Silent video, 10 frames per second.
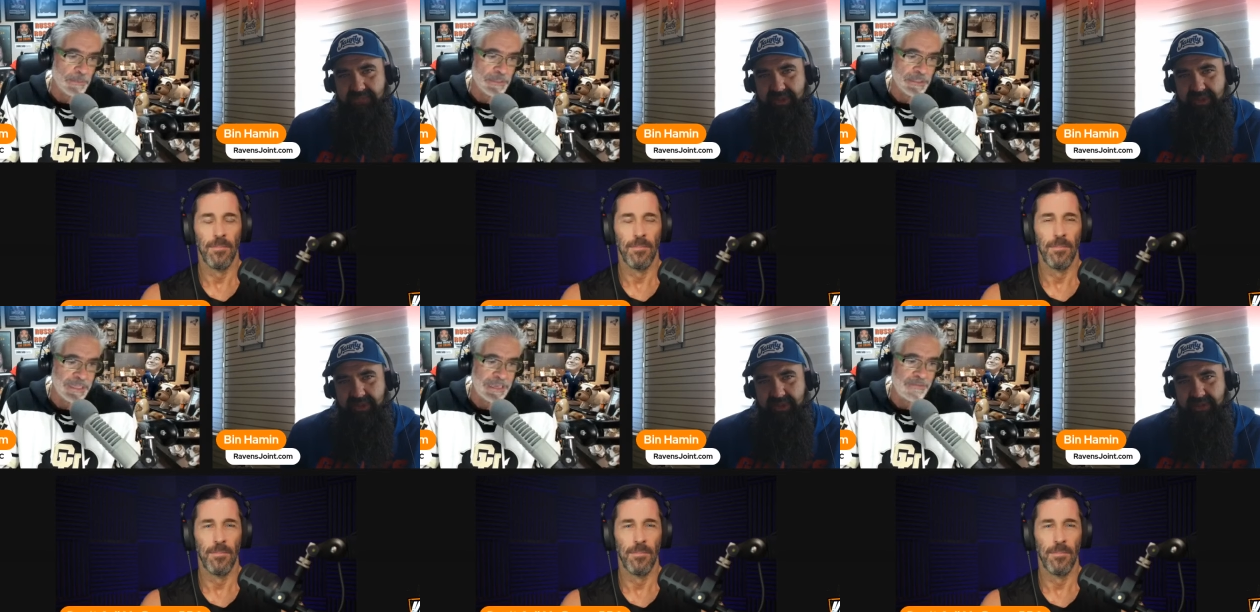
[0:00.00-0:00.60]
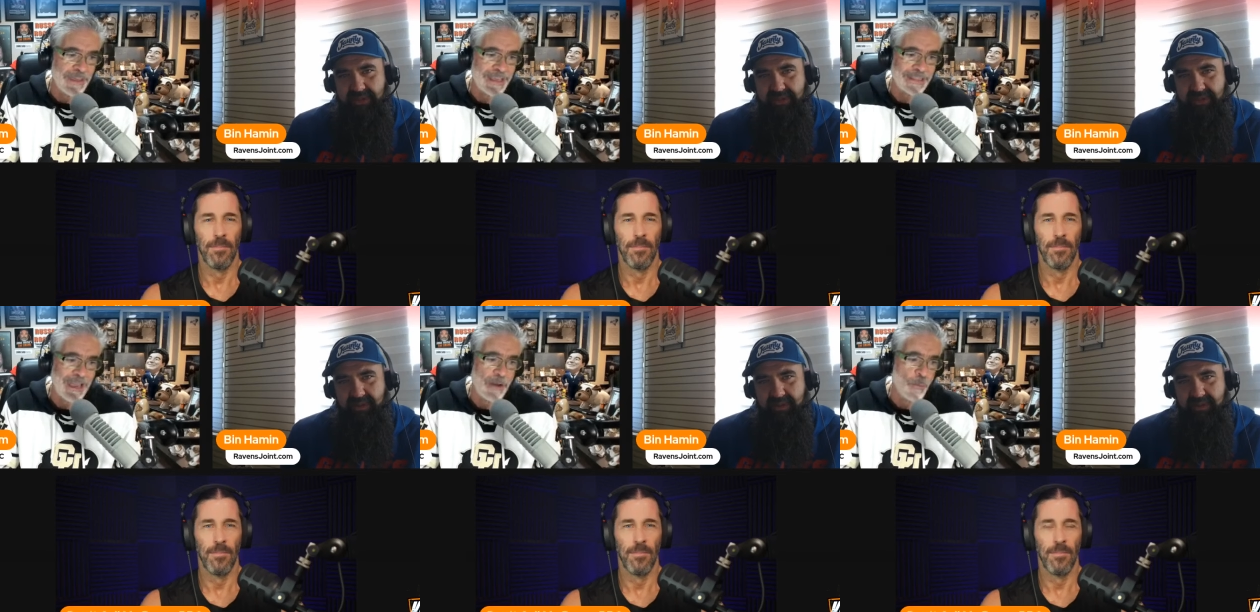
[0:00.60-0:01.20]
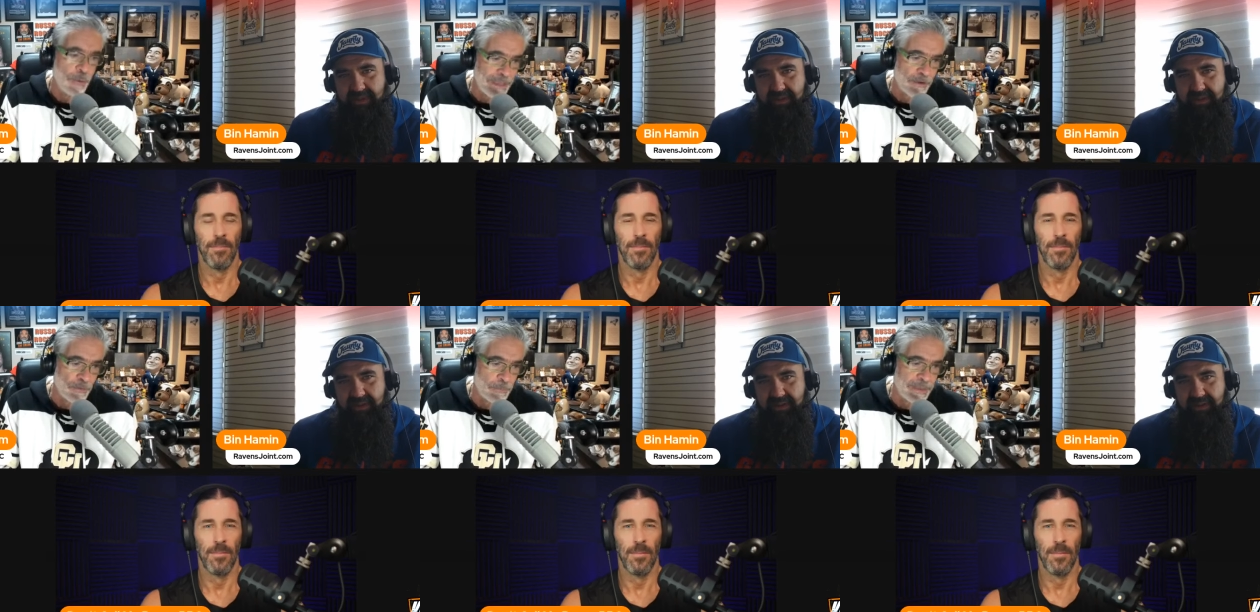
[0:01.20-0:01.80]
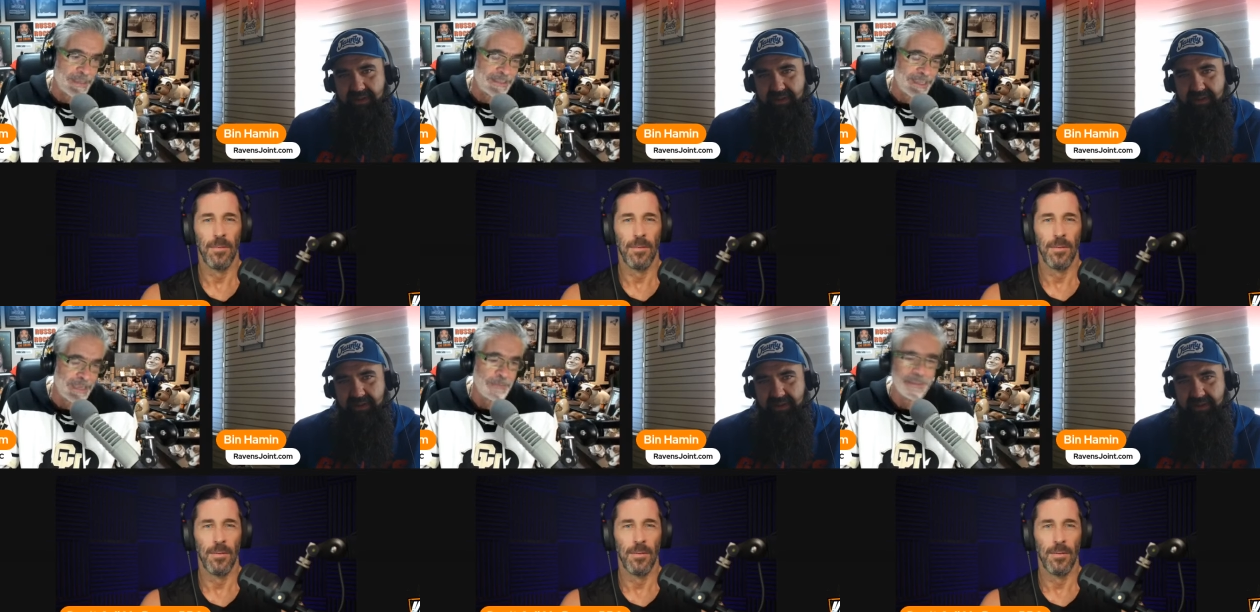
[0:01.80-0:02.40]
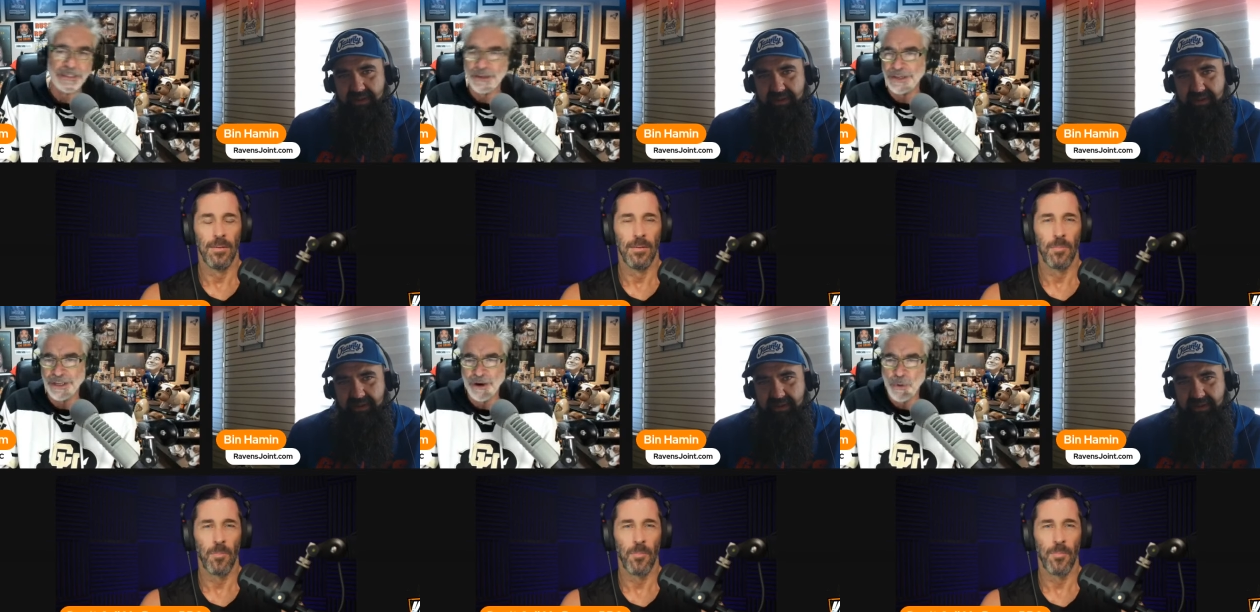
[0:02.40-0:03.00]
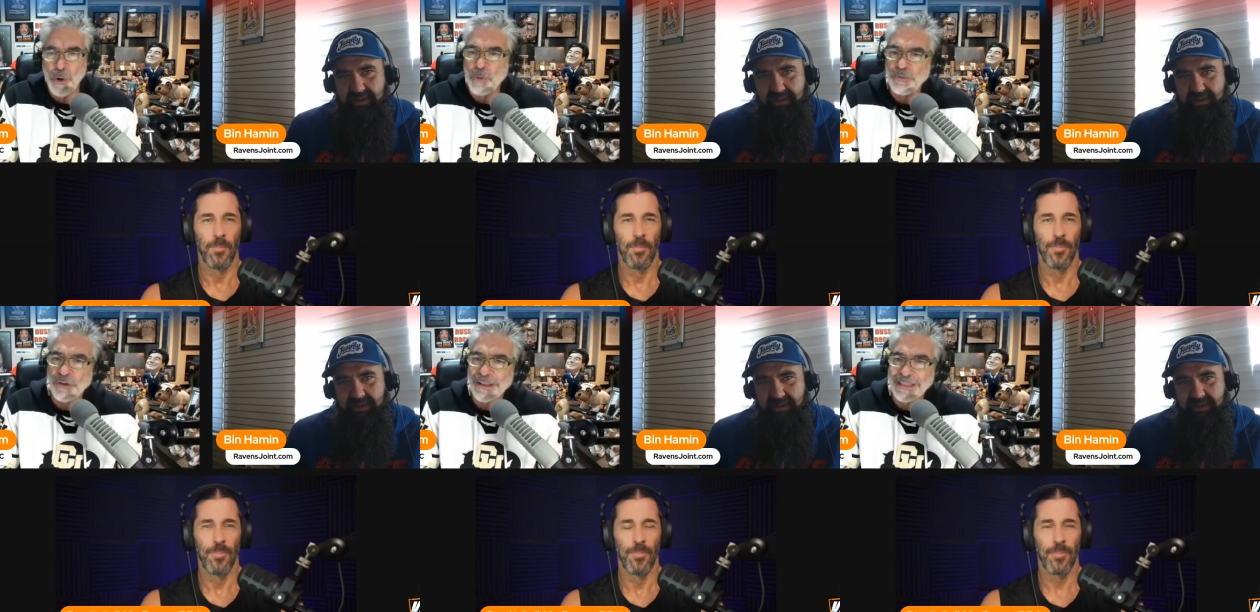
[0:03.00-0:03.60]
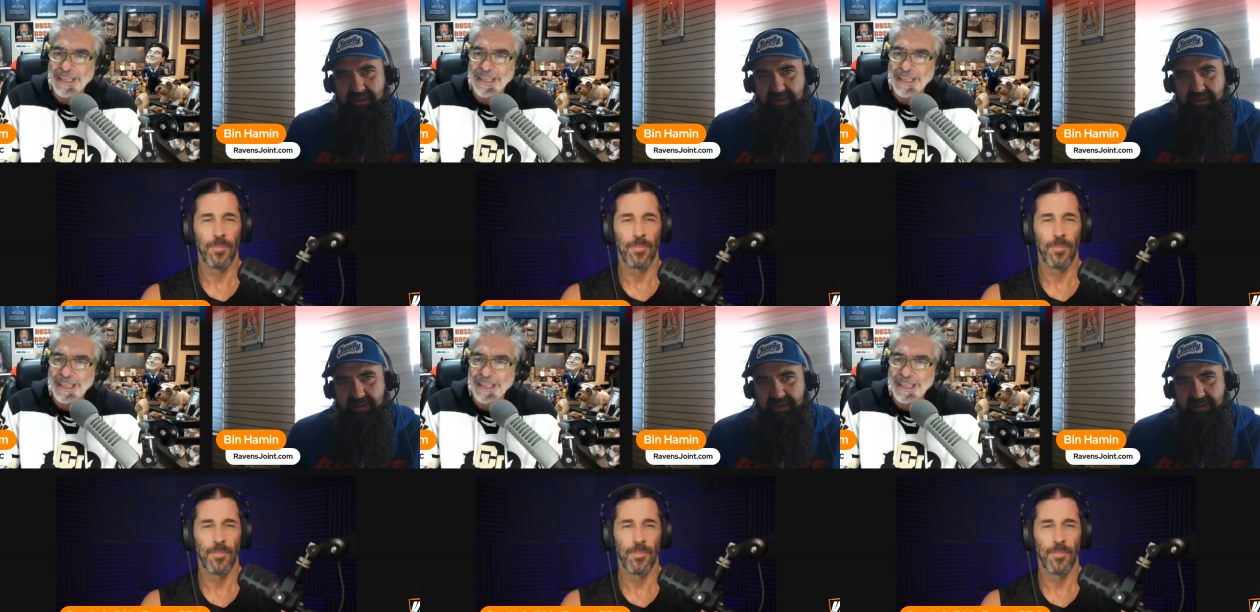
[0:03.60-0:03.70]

Speaker 1: to believe that that weaker B team is going to go over at